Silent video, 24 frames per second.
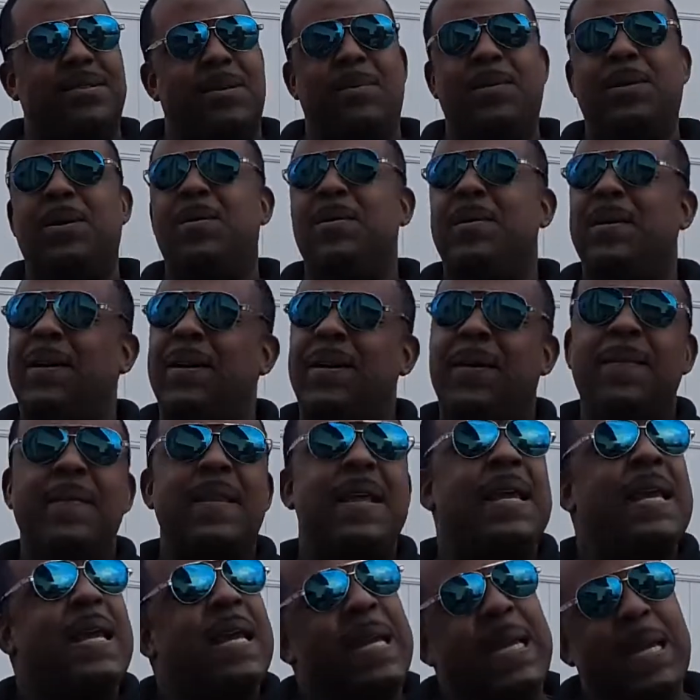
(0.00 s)
So I'm going there,
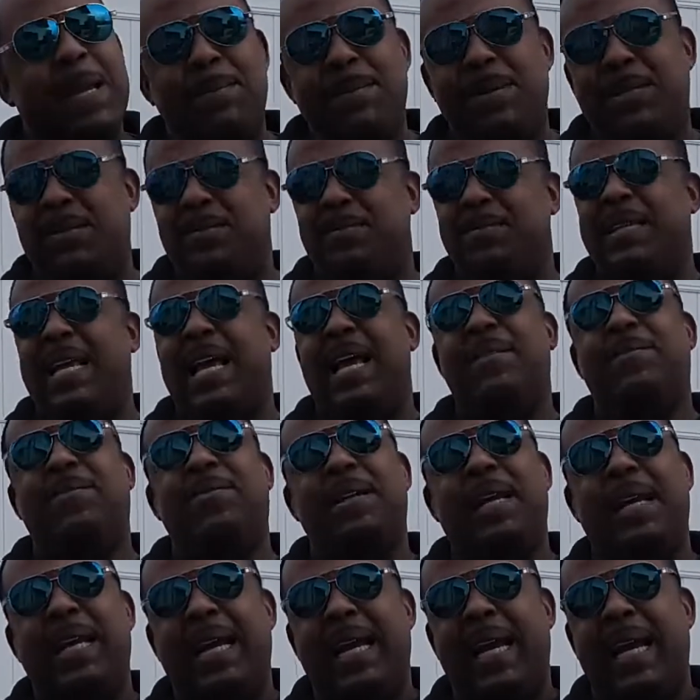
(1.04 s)
give me some
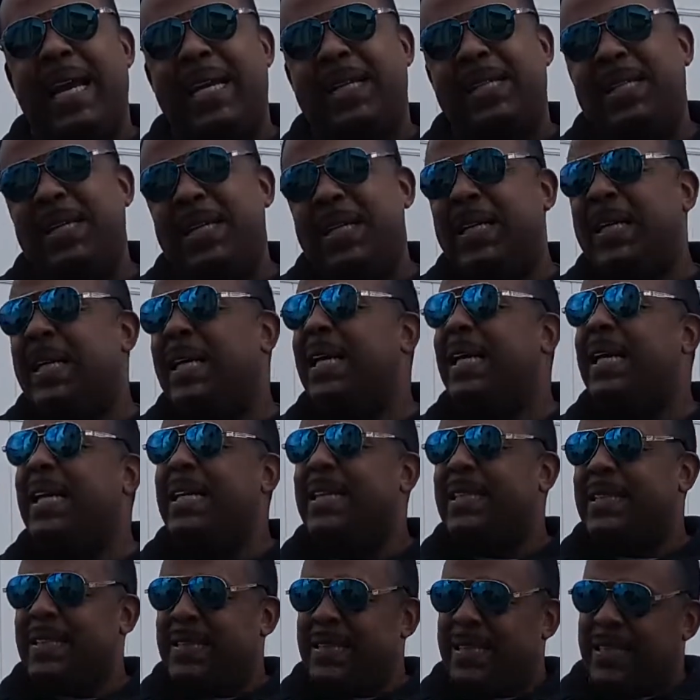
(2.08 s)
deviled eggs.
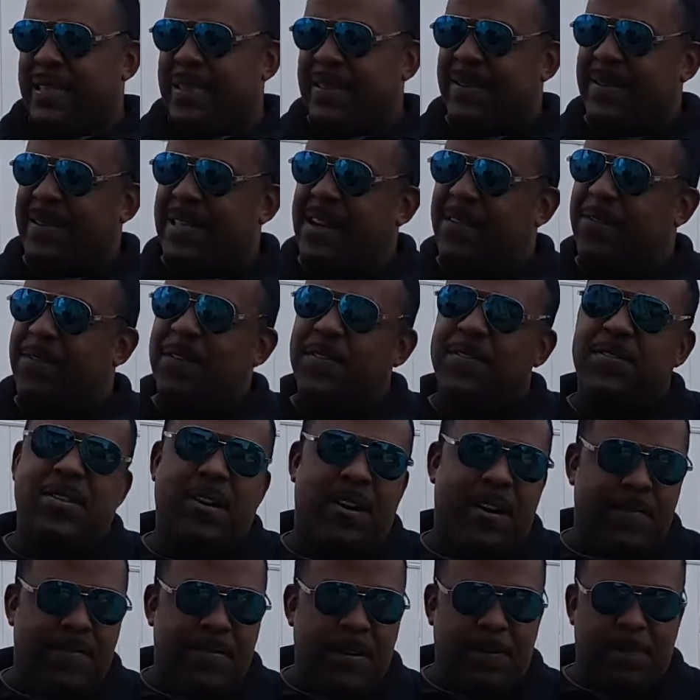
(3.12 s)
I feel
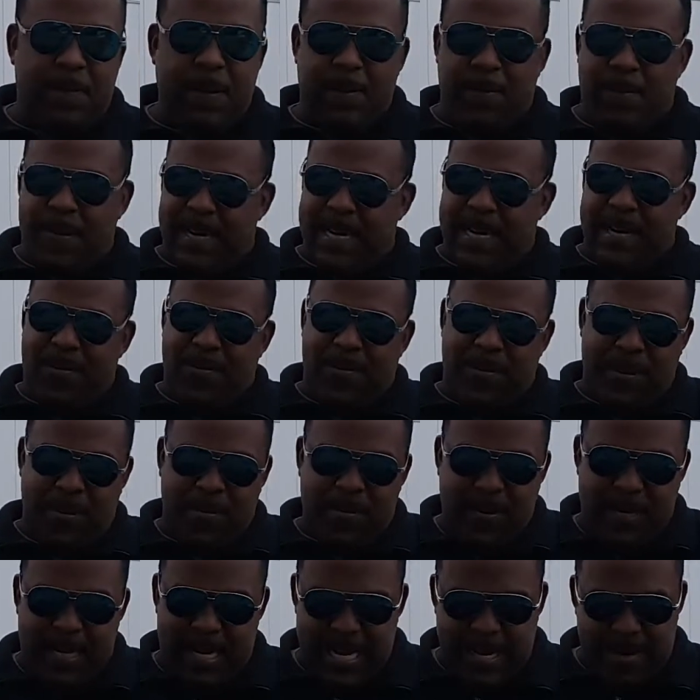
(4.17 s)
sorry for the people I got to work
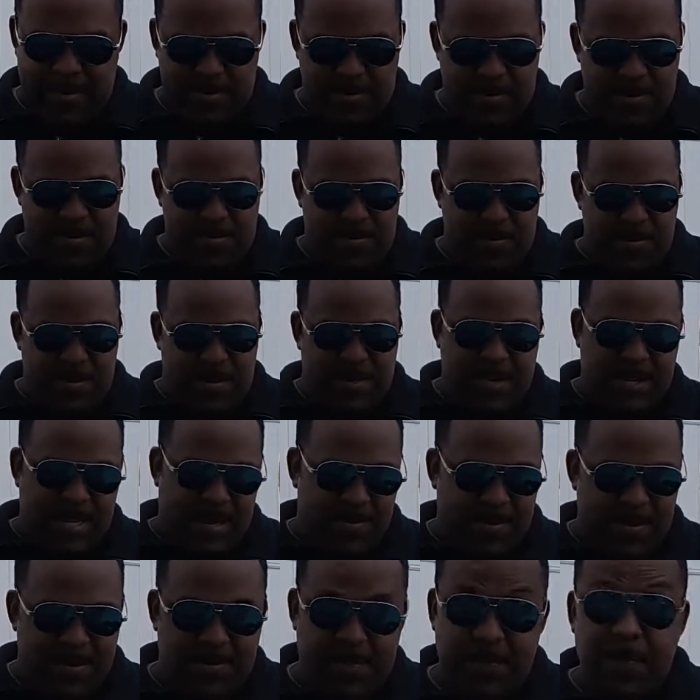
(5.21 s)
with later on, boy, because
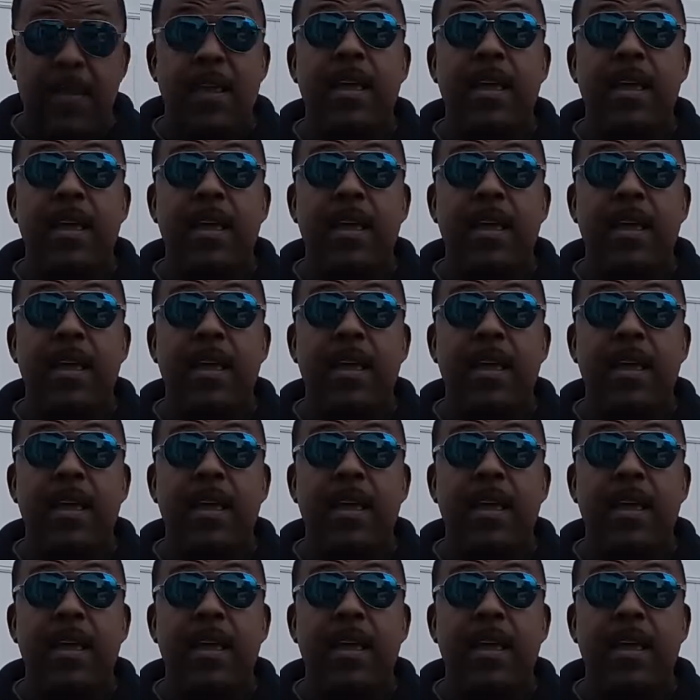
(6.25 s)
I'm a